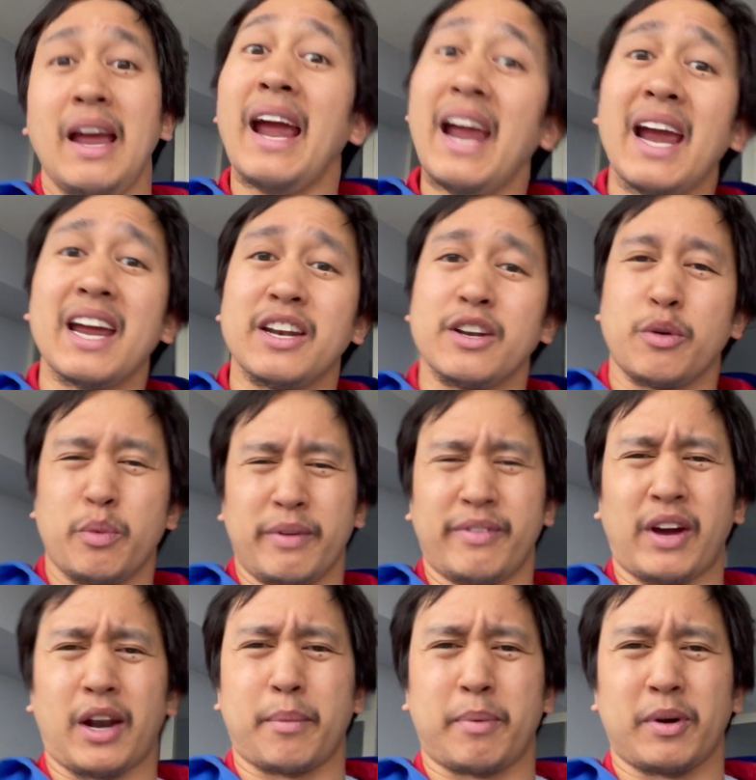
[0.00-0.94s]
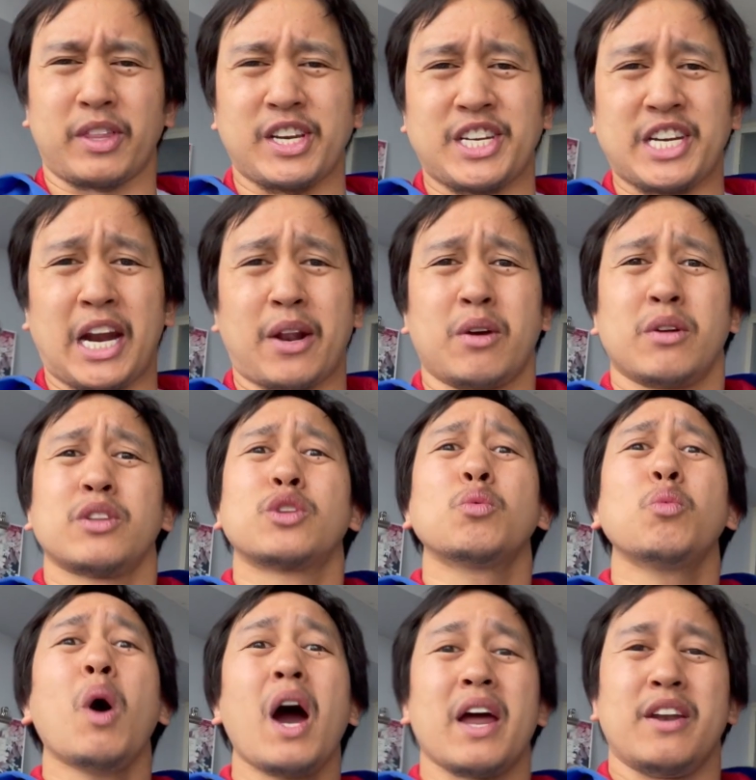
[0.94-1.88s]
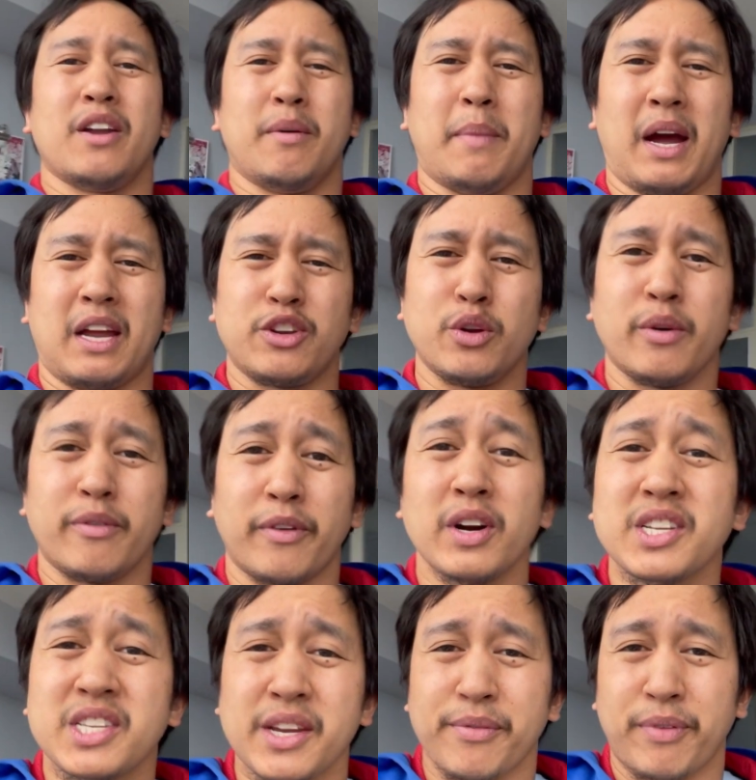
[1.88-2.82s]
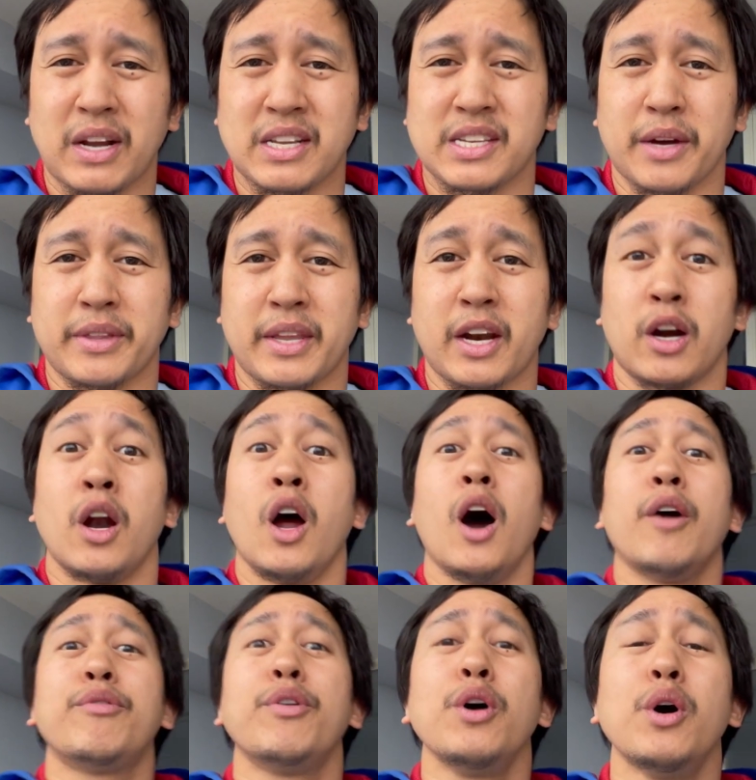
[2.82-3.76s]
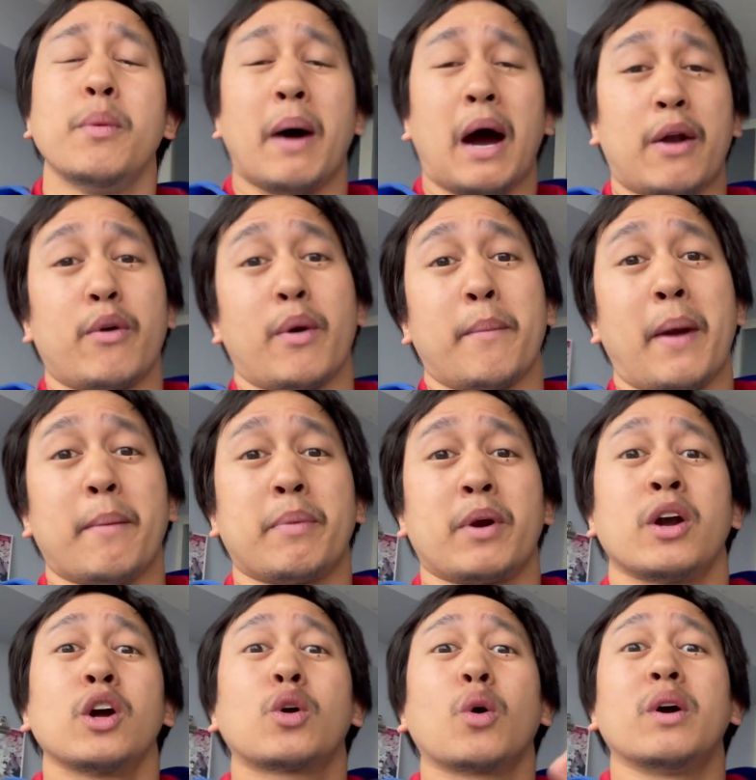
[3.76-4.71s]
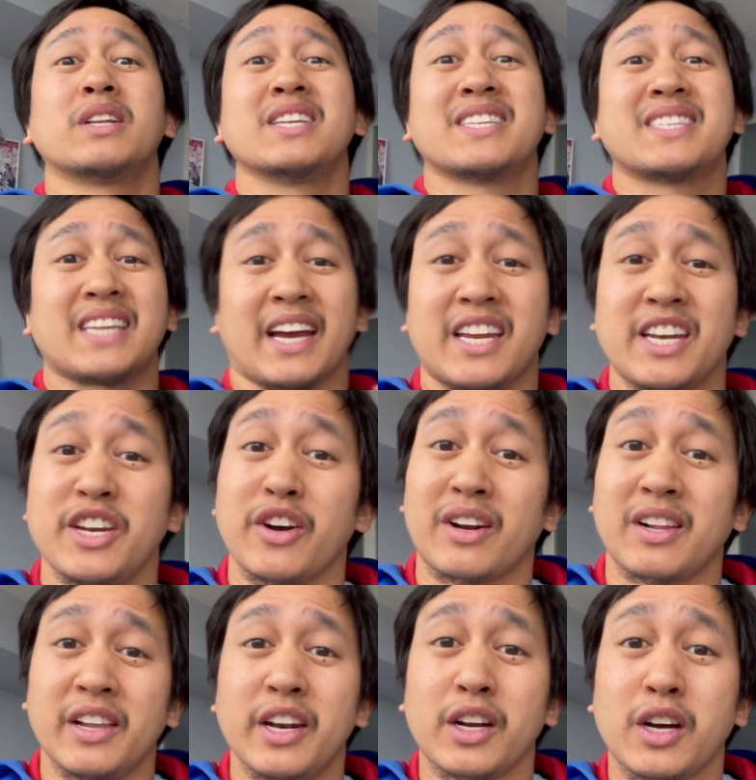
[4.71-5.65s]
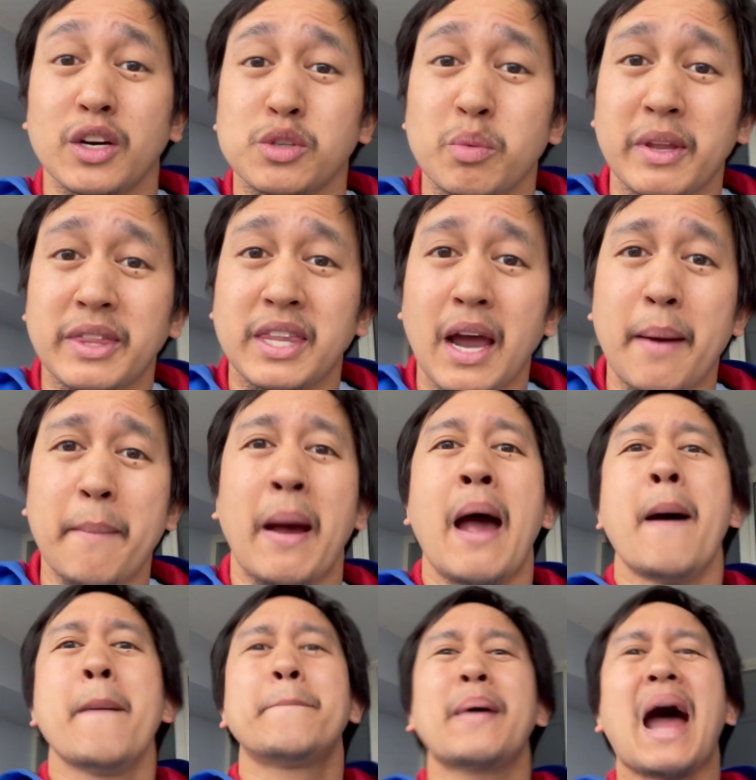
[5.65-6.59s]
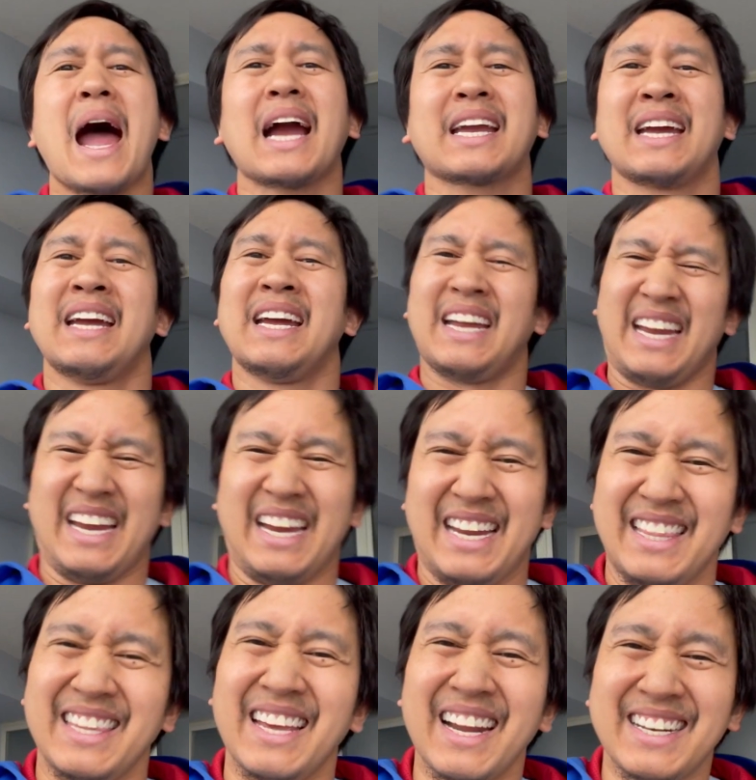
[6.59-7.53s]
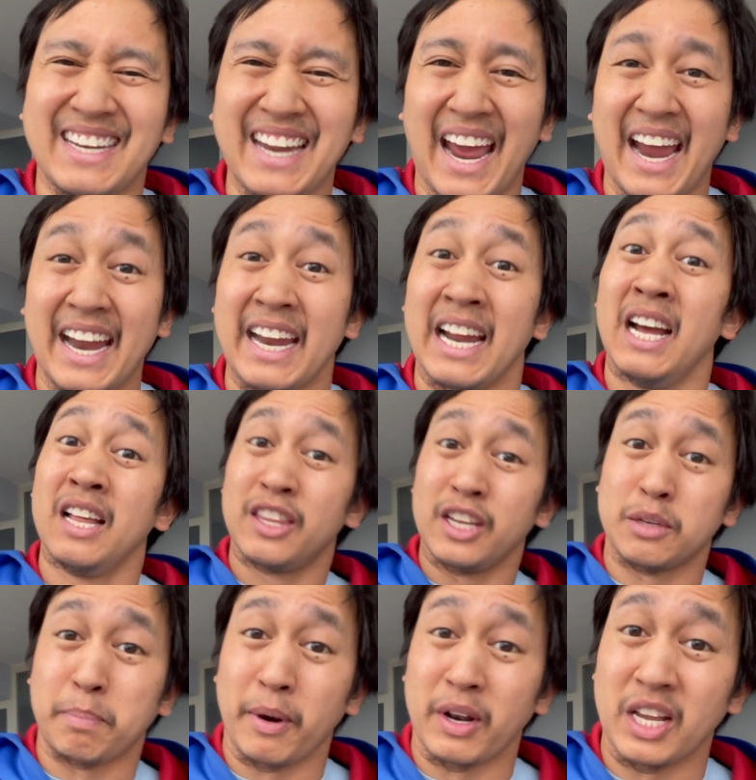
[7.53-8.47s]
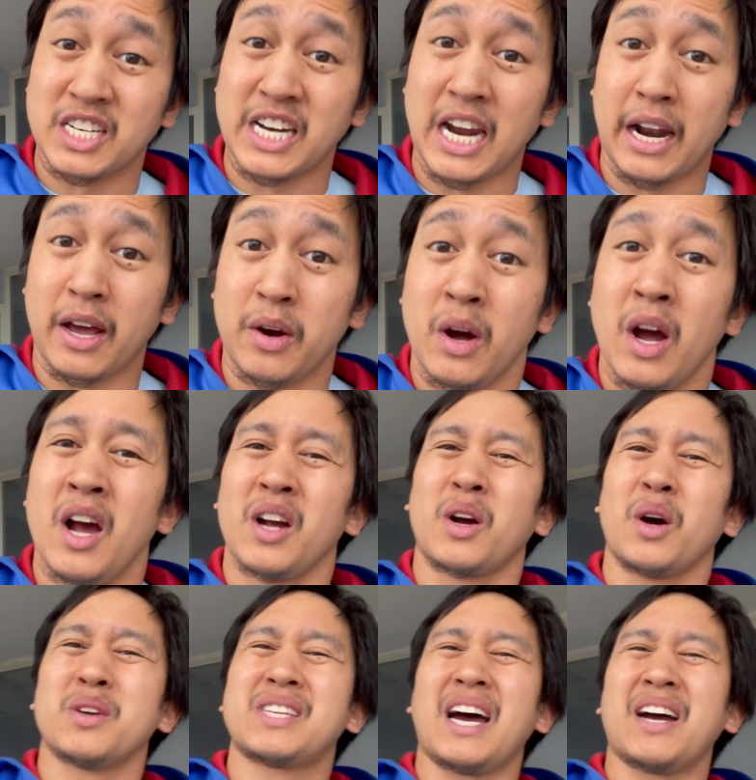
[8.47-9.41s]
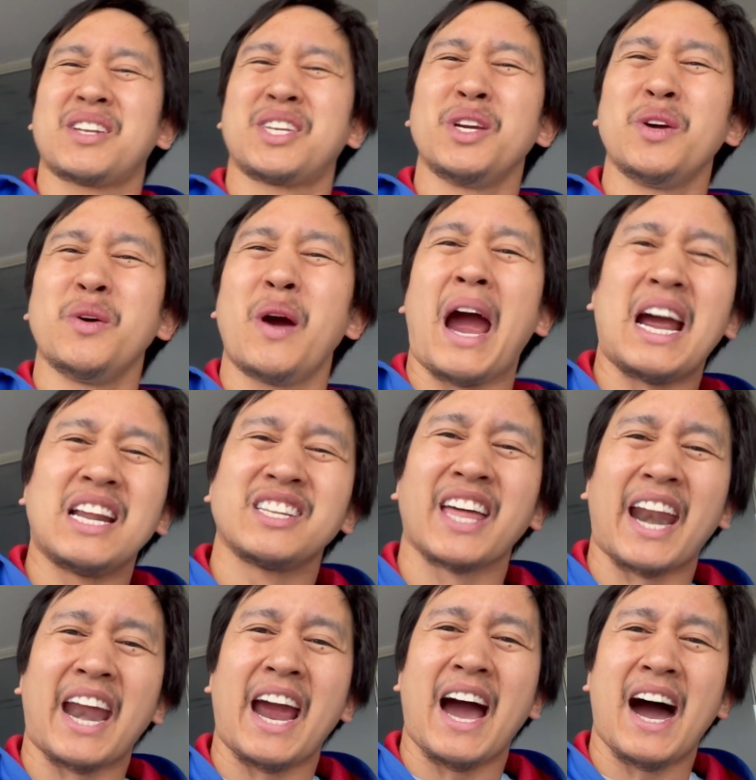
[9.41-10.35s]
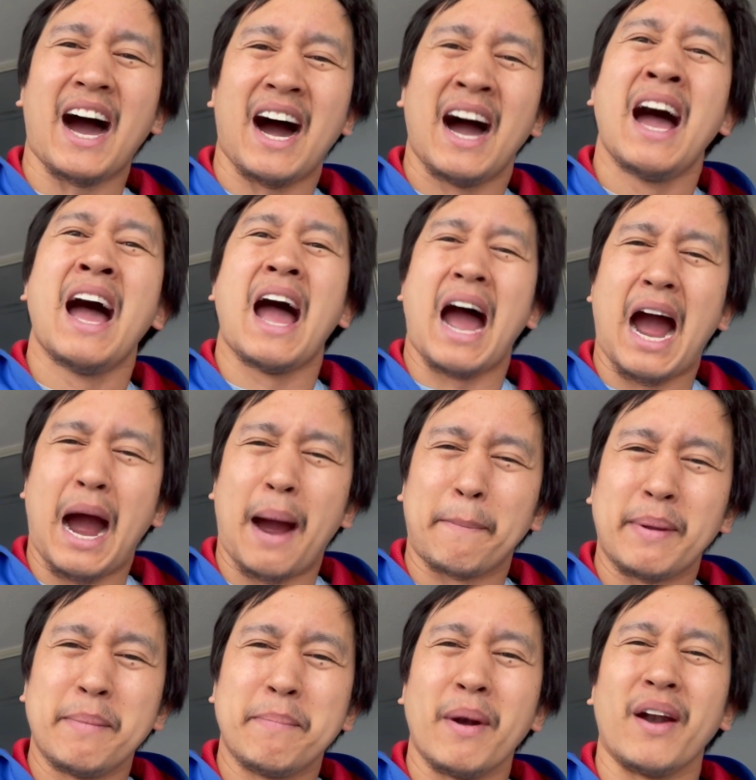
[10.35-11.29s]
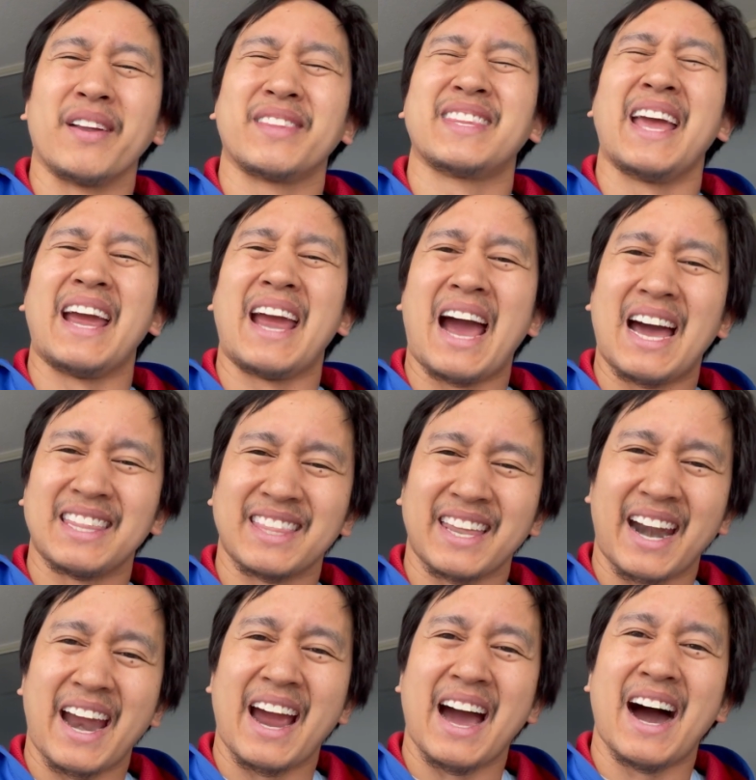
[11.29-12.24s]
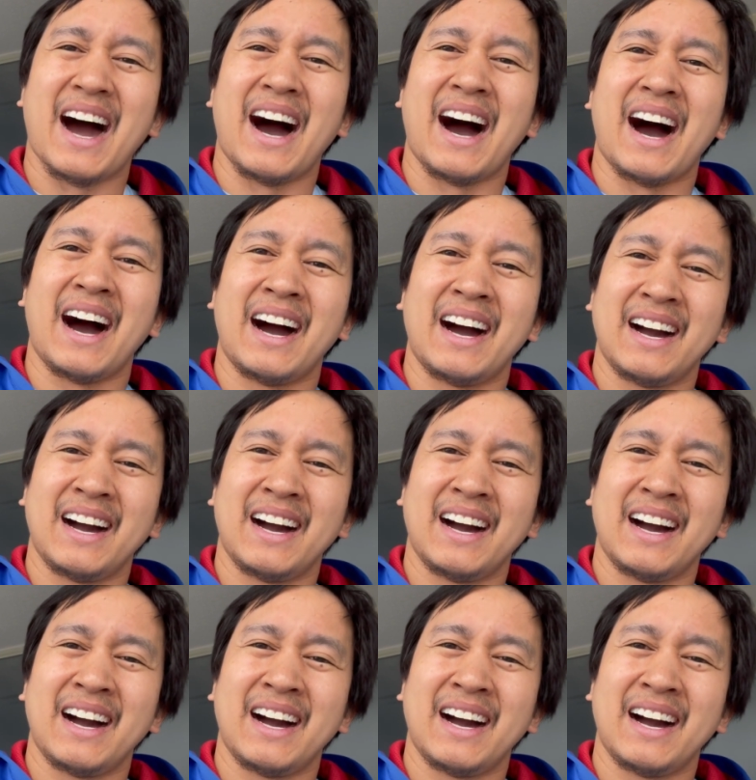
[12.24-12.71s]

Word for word: And we've got a birthday shout out to one of my university friends out there of whom I remember going to second year clinicals with them back in the day. This birthday shout out goes out to you, Andrea. Happy birthday, Andrea.